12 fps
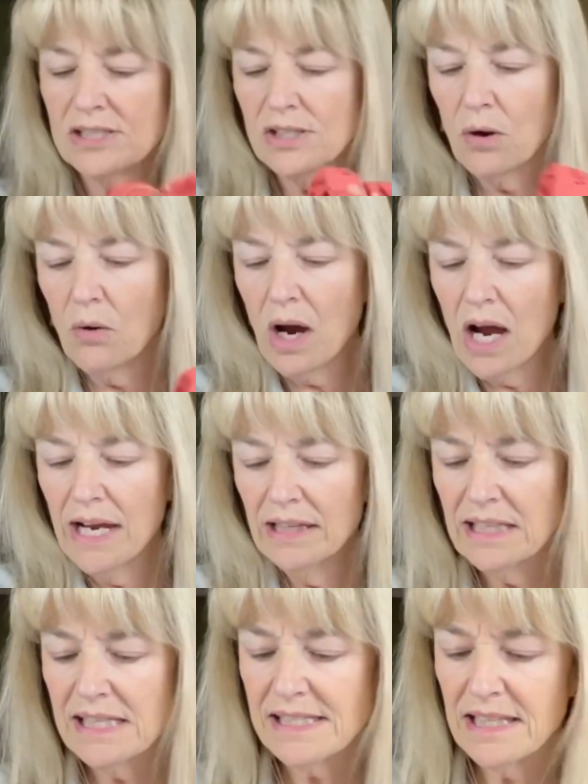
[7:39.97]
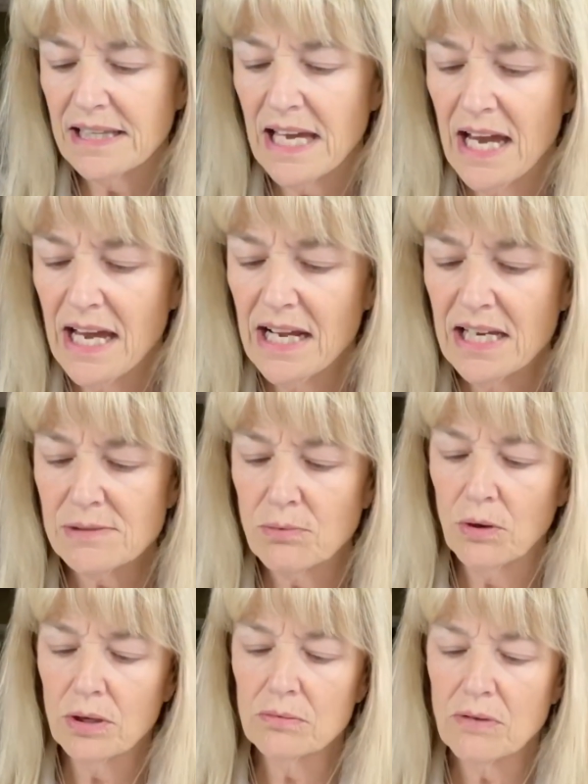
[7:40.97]
so I listed that as
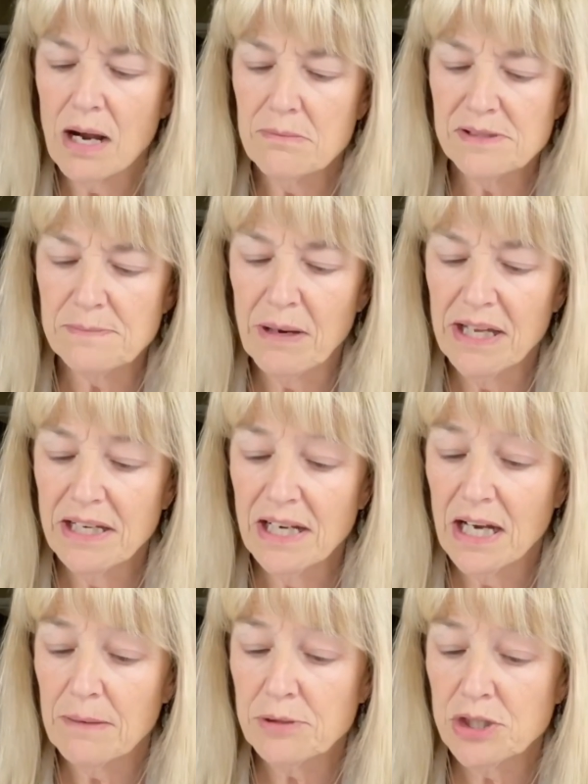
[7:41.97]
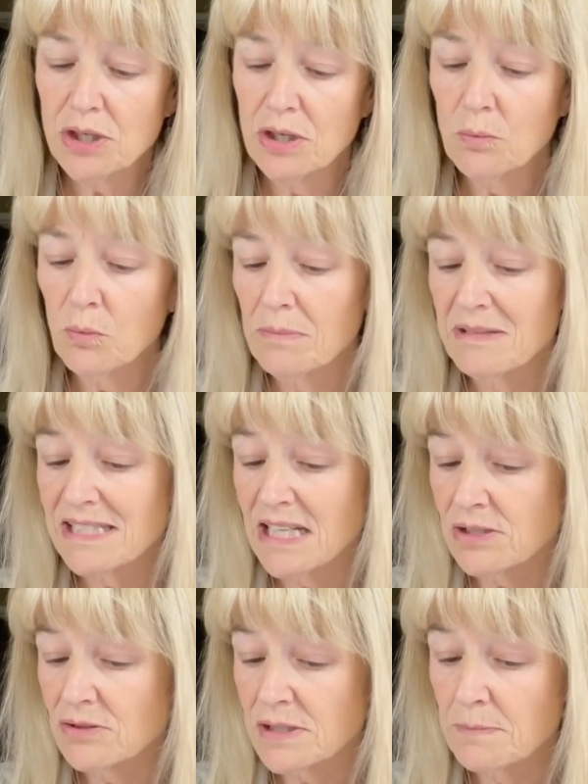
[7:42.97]
Royal Robins button-up shirt, women's
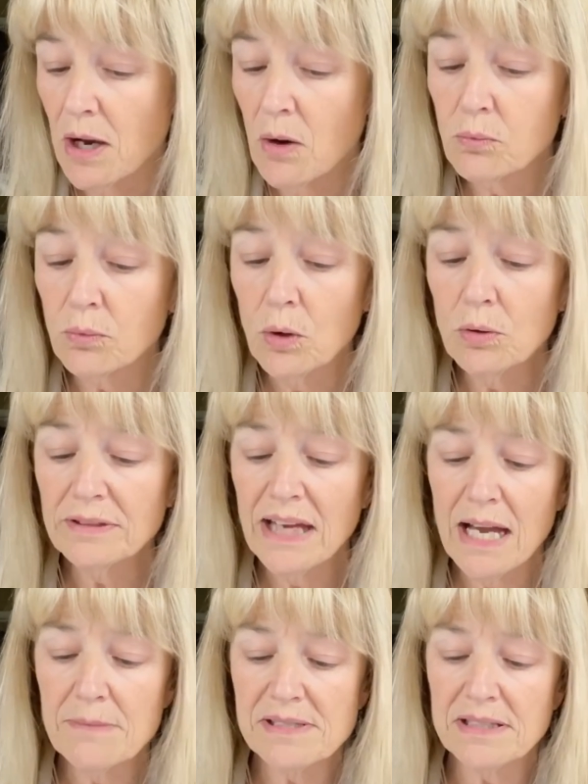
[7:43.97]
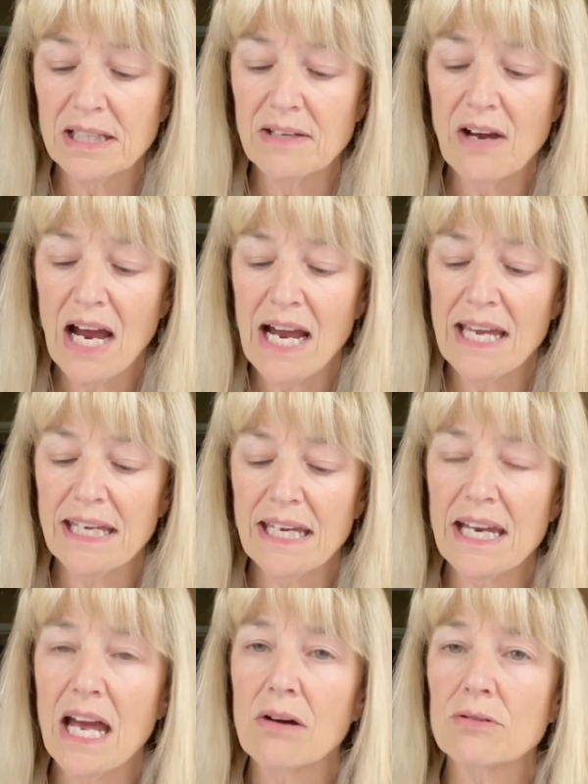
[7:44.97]
extra small, roll tab sleeve,
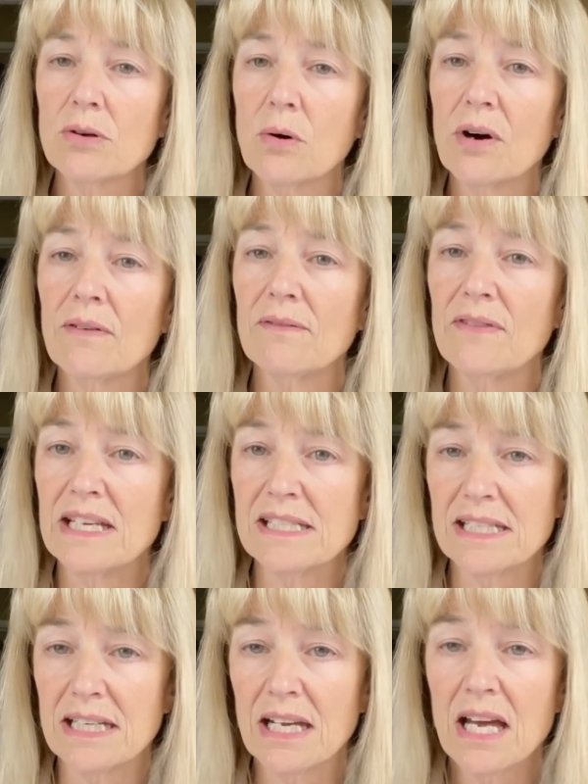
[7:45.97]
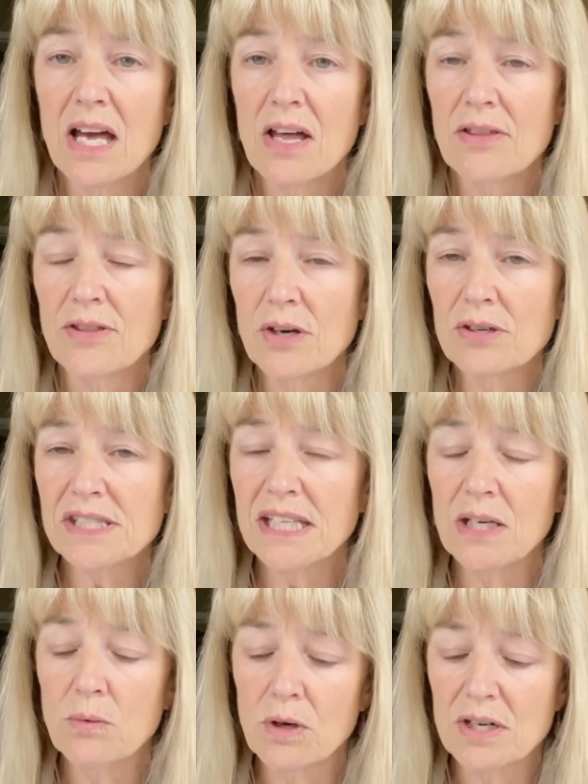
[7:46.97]
hiking, outdoor, vented. Those
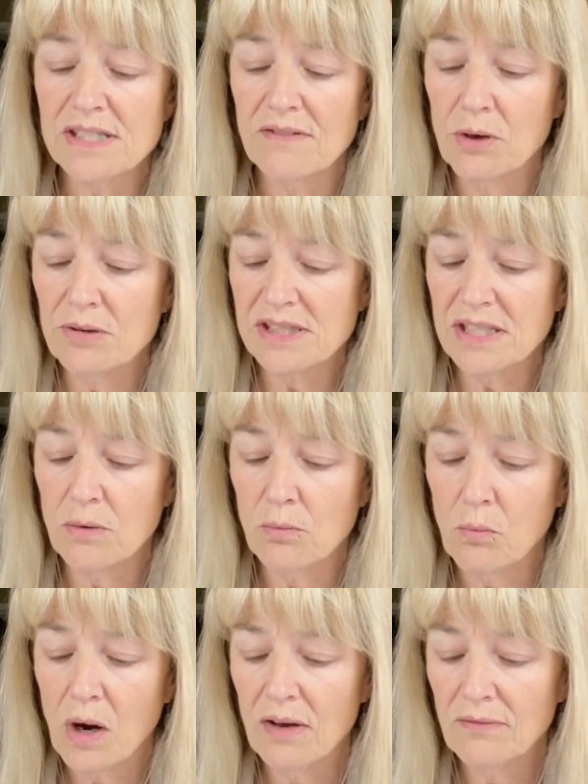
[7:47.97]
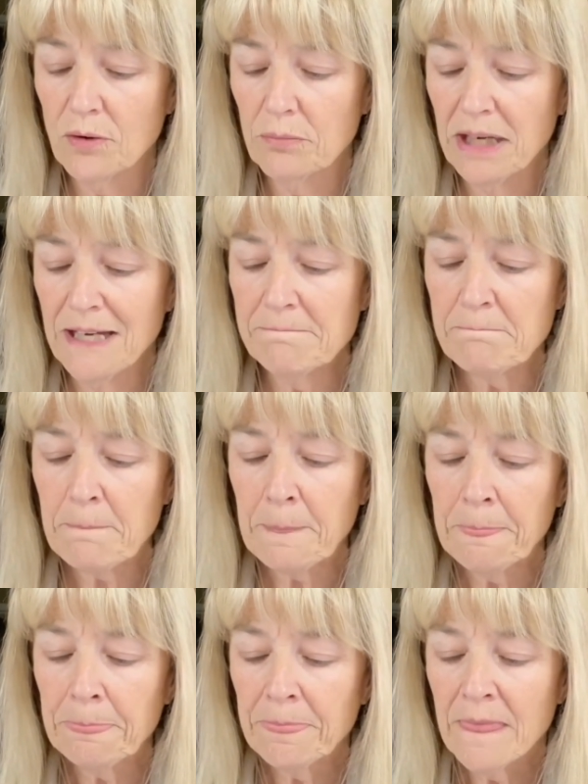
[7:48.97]
keywords have always done well for me.
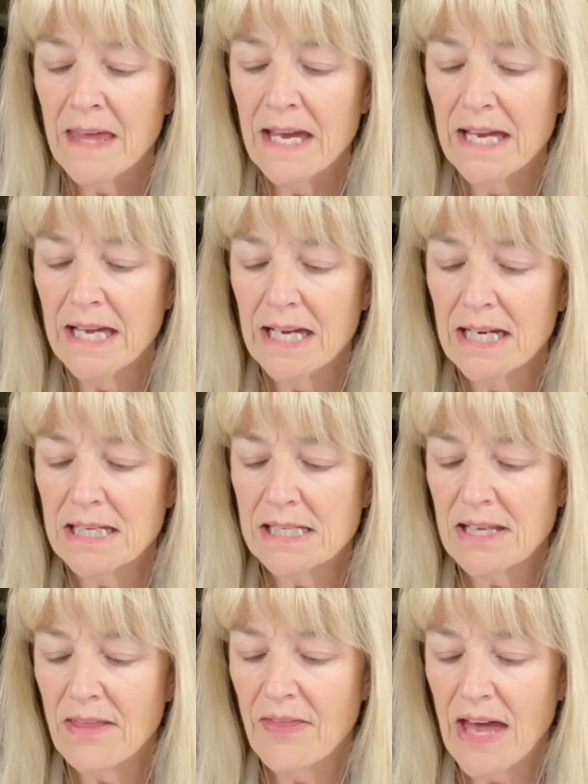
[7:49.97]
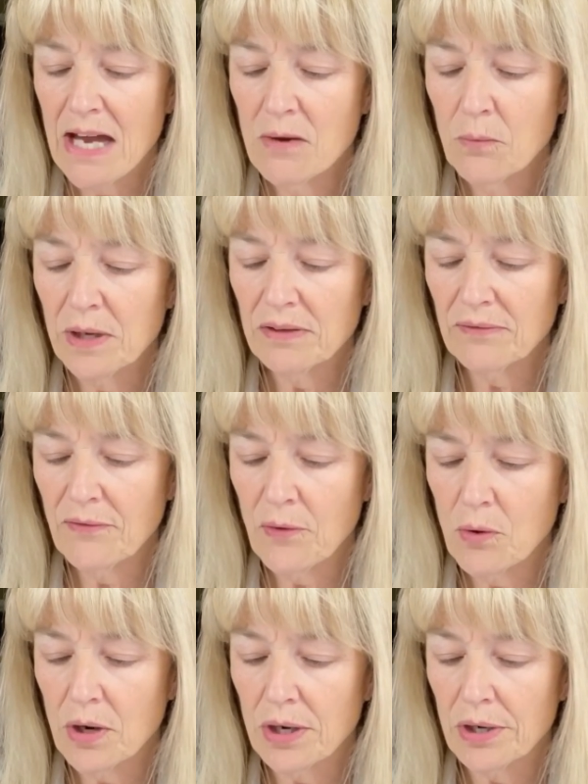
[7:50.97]
And that went
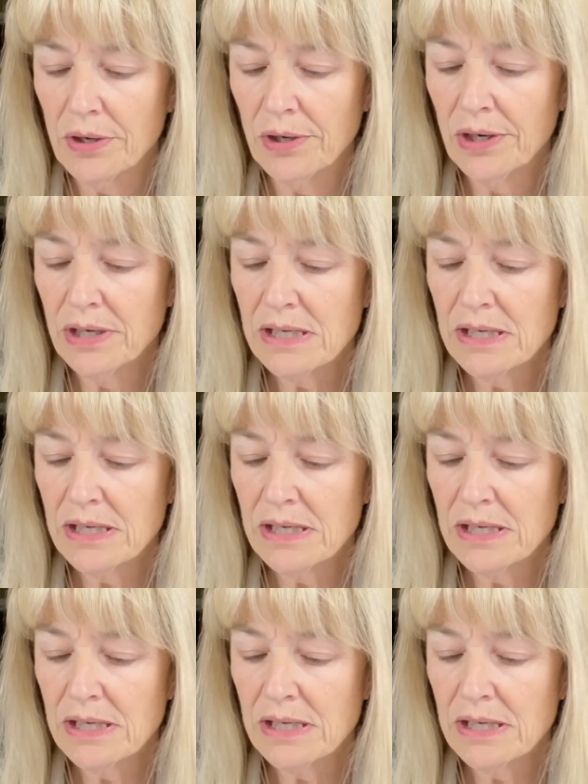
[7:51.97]
for,